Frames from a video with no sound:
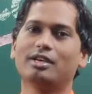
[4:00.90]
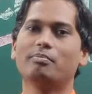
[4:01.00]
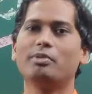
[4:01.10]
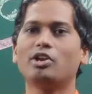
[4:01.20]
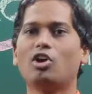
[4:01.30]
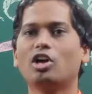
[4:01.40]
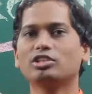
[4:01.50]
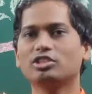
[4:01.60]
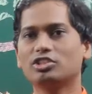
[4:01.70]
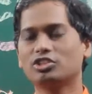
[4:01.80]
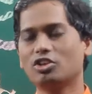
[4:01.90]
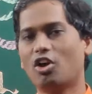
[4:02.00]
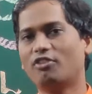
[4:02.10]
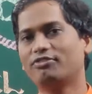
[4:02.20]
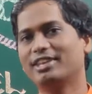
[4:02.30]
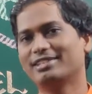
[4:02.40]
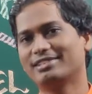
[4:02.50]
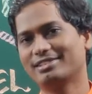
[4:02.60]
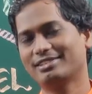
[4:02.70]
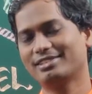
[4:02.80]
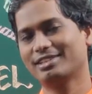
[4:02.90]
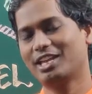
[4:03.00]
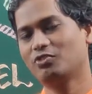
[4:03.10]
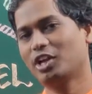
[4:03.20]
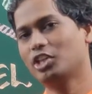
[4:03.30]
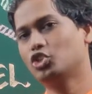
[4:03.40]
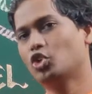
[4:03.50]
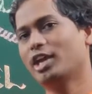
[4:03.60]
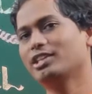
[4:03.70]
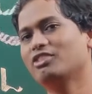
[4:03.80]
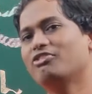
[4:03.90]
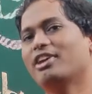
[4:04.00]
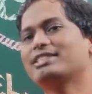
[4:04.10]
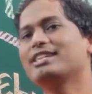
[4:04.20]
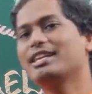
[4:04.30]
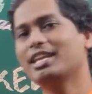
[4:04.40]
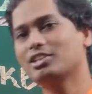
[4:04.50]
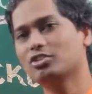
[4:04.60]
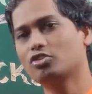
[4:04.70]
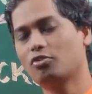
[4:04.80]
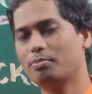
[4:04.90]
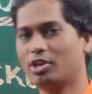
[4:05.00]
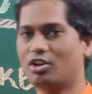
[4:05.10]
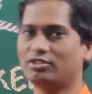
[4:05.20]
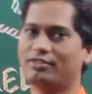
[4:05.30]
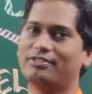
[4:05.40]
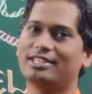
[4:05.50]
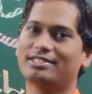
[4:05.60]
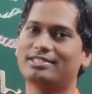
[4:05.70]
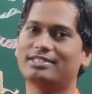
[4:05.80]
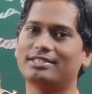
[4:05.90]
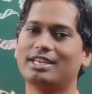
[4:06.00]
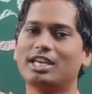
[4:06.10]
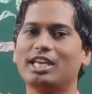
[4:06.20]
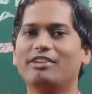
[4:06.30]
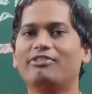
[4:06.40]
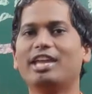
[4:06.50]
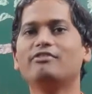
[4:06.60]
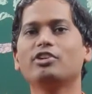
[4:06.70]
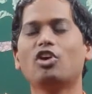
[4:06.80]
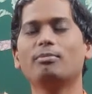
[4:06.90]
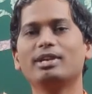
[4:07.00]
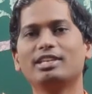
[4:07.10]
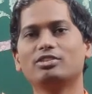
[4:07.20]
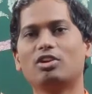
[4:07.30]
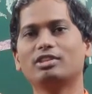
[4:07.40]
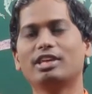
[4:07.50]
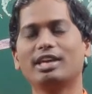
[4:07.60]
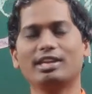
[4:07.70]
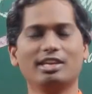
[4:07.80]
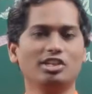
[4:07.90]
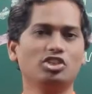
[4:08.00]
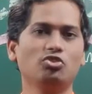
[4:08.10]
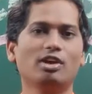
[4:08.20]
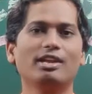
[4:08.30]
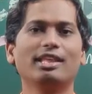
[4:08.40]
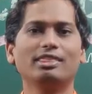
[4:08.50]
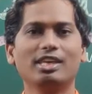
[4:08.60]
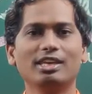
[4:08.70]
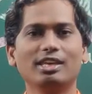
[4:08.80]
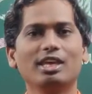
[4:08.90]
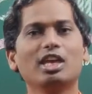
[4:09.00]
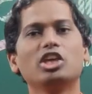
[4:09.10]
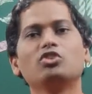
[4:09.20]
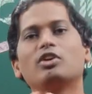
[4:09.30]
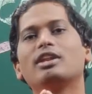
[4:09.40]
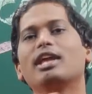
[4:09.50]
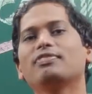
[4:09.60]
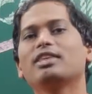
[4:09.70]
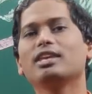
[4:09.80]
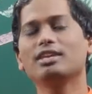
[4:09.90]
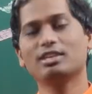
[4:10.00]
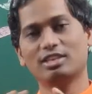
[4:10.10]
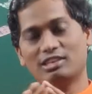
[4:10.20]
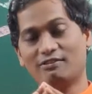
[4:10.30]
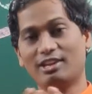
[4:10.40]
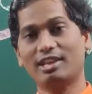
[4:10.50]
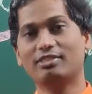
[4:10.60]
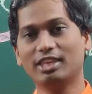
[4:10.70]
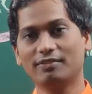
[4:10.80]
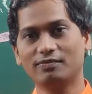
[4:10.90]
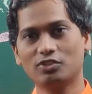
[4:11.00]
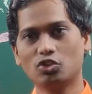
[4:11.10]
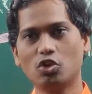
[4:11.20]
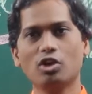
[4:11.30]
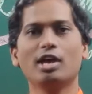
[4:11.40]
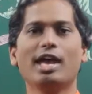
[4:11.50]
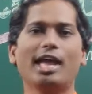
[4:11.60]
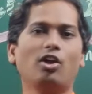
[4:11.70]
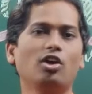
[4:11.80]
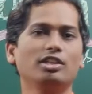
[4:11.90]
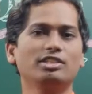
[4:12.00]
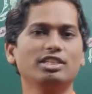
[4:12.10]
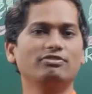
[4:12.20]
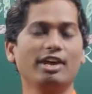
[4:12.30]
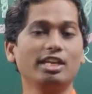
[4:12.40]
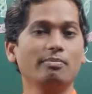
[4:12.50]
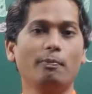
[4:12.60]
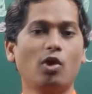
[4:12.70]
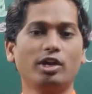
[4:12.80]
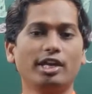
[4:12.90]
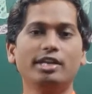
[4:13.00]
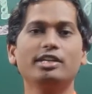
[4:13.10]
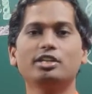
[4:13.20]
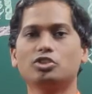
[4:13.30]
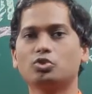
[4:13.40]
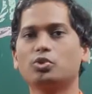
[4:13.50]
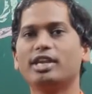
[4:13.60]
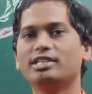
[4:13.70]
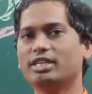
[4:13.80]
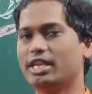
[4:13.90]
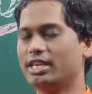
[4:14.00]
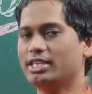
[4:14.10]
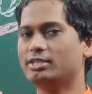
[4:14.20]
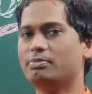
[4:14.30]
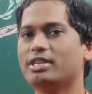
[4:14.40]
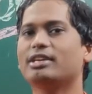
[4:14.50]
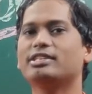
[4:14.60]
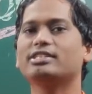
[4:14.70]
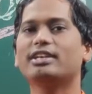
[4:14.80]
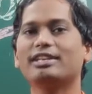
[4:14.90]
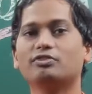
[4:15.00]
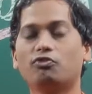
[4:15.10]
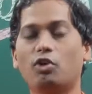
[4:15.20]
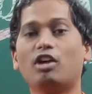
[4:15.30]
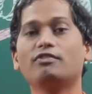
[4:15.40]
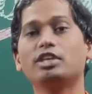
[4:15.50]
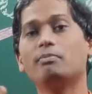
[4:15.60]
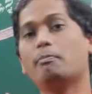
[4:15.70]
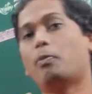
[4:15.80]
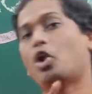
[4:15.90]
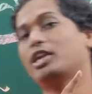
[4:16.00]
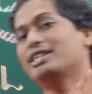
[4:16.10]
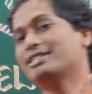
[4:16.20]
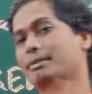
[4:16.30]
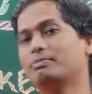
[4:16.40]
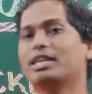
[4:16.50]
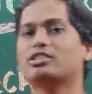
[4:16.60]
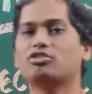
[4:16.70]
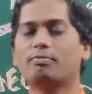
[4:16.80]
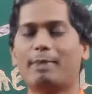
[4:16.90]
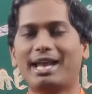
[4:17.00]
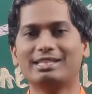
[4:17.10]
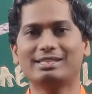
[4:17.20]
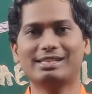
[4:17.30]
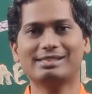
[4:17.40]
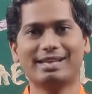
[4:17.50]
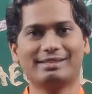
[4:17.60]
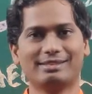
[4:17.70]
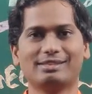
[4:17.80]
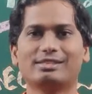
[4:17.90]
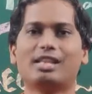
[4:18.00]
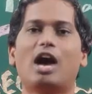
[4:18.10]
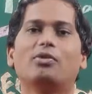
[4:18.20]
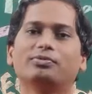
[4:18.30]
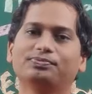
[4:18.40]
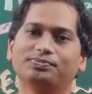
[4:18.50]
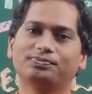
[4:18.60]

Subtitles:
because of this. And you are enjoying the facilitations of because of this. If environment is not there, you are nothing, you are nothing, you are nothing. So, ecology is very important, students. It is being considered as one of the important subjects of biological sciences now.